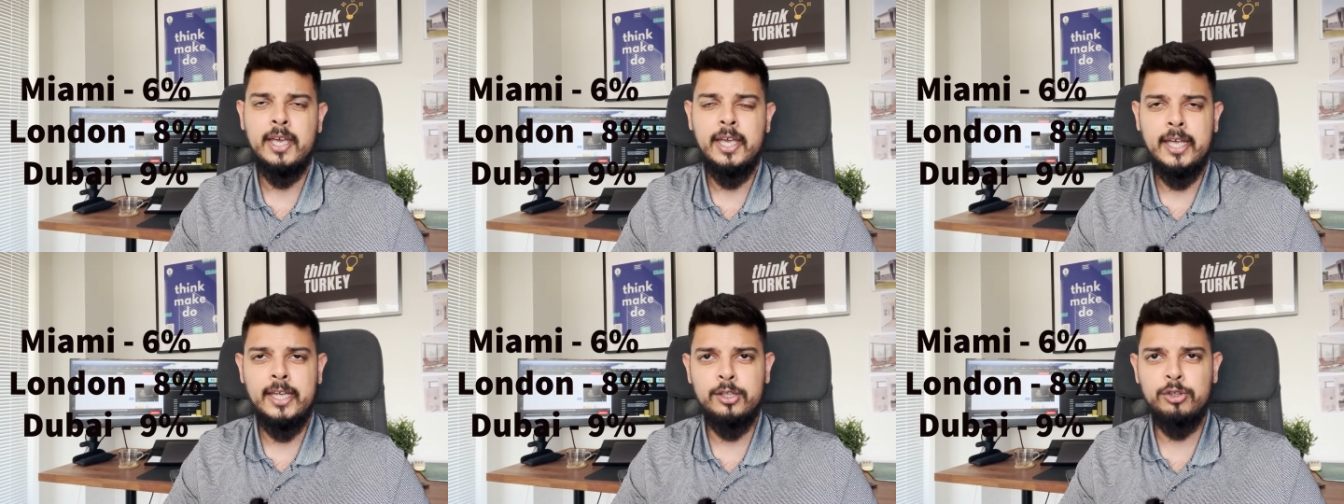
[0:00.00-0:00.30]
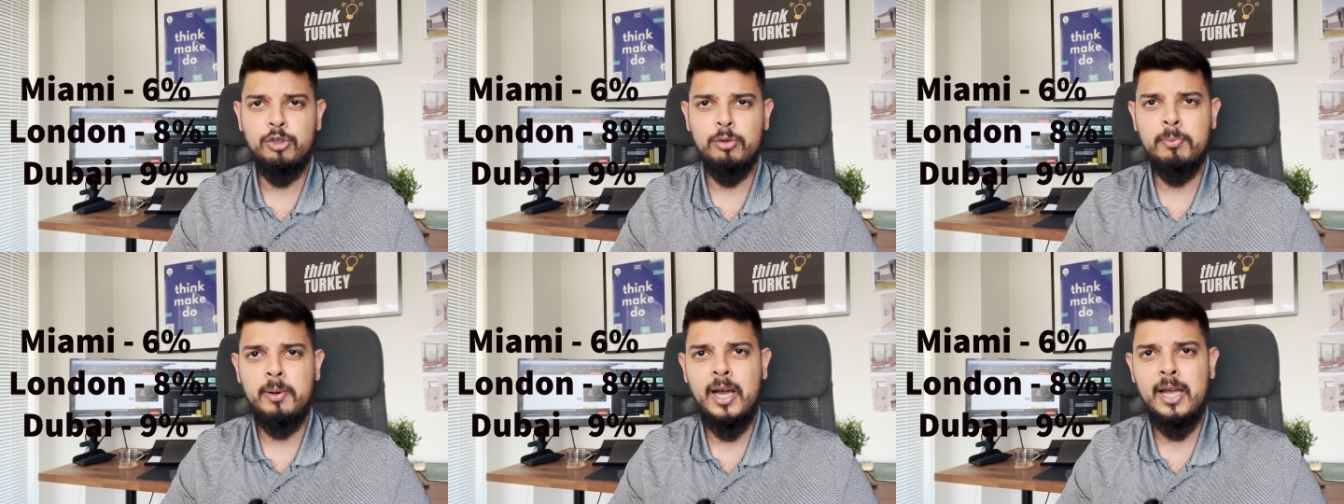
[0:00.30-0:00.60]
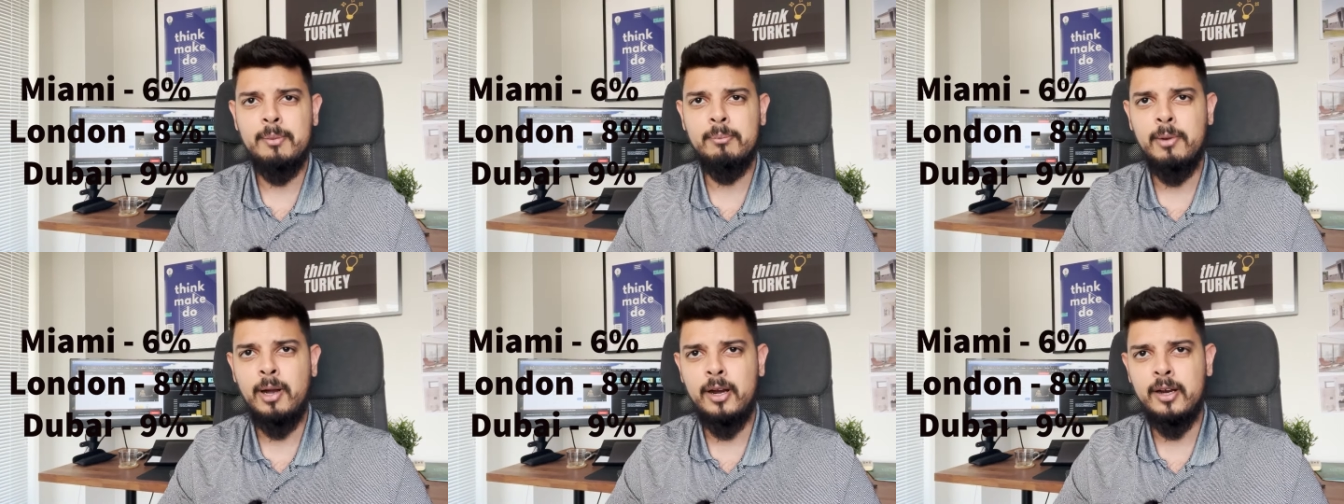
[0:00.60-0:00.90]
in
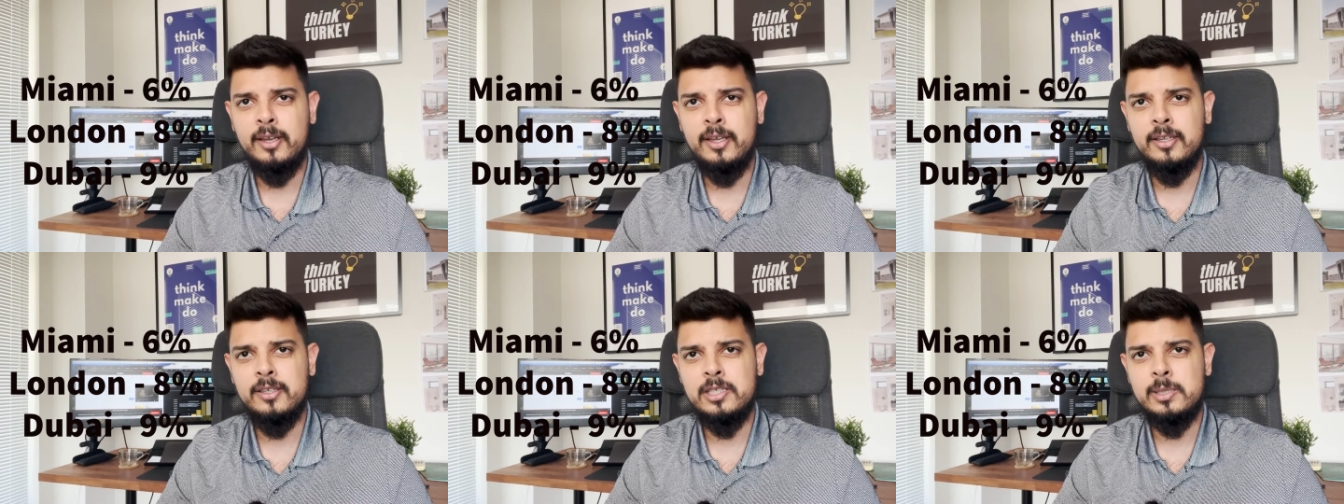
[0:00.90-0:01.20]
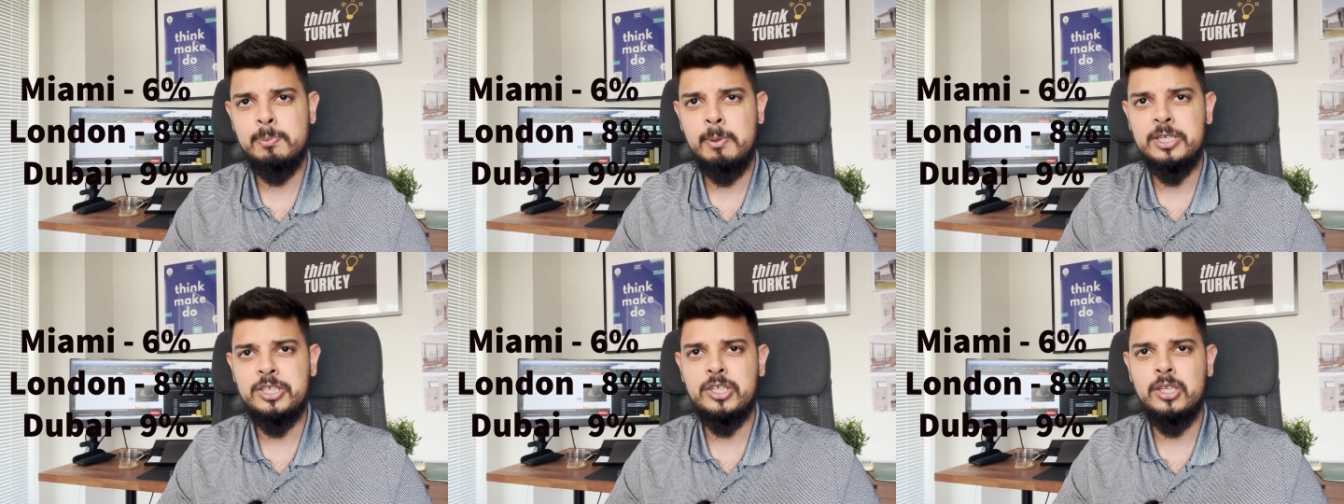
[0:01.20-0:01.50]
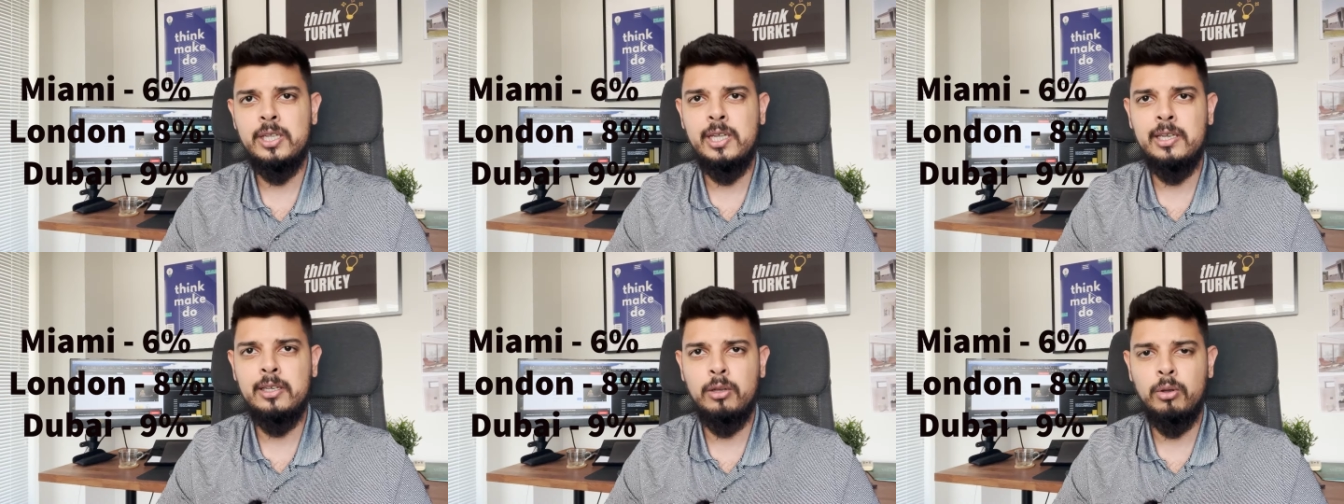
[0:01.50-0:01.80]
Dubai market,
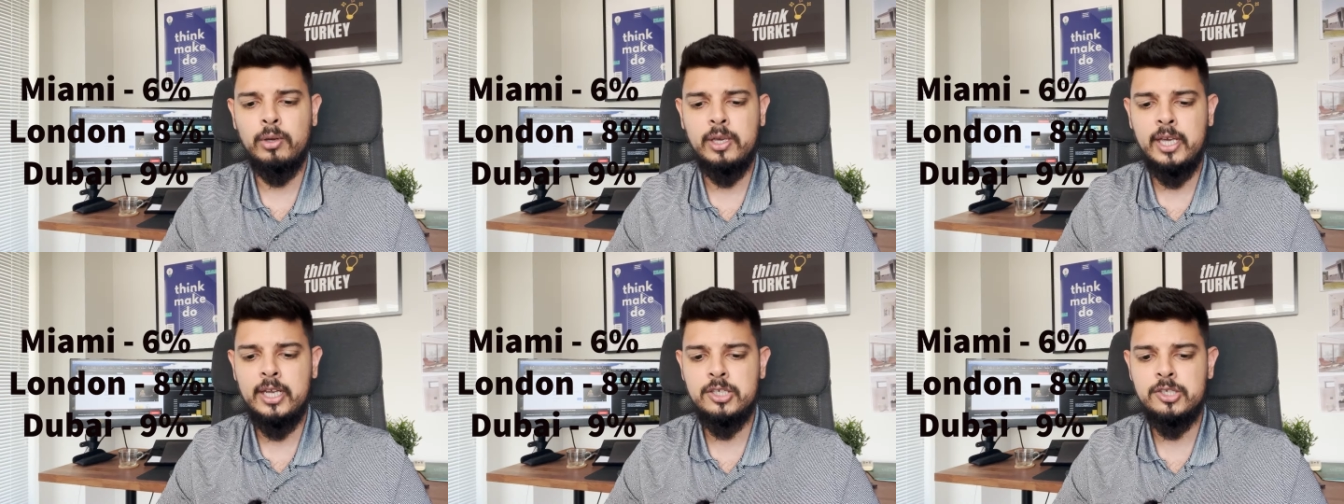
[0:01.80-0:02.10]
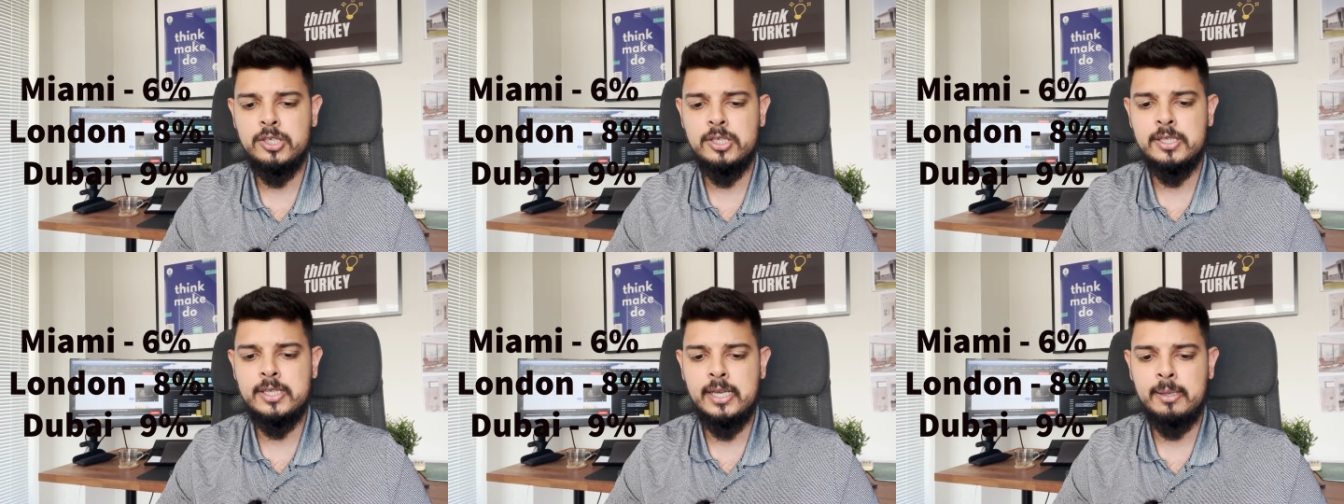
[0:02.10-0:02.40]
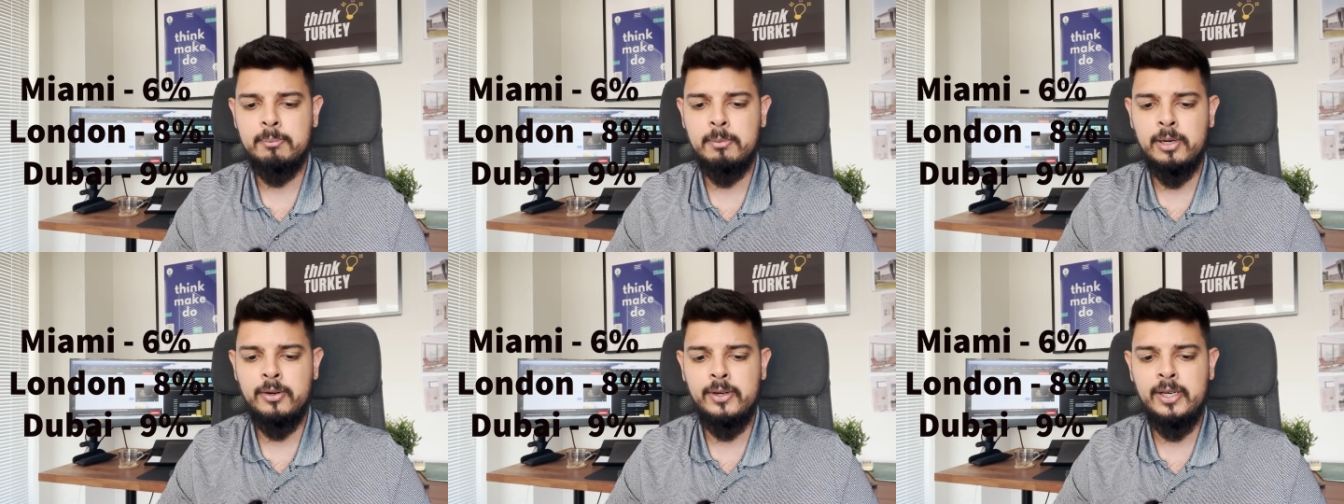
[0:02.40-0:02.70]
especially in locations like
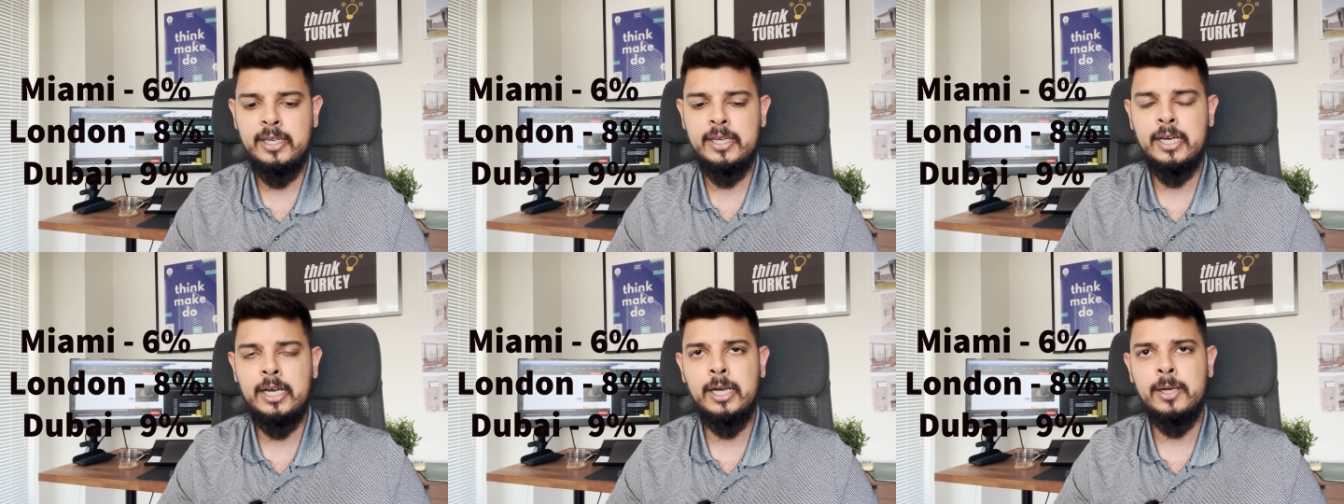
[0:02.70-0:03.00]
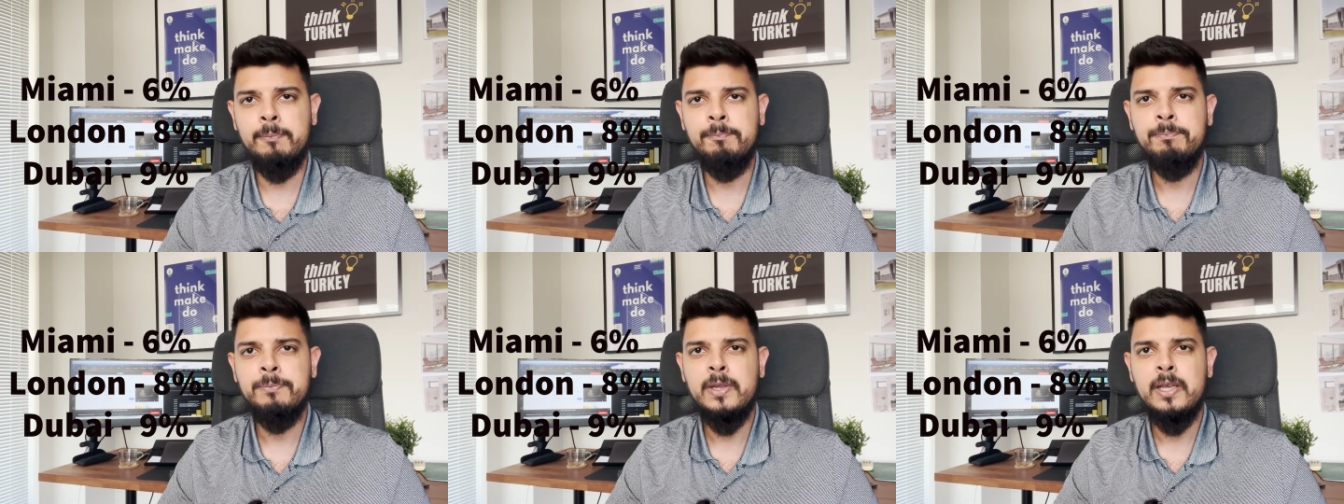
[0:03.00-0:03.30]
Marina.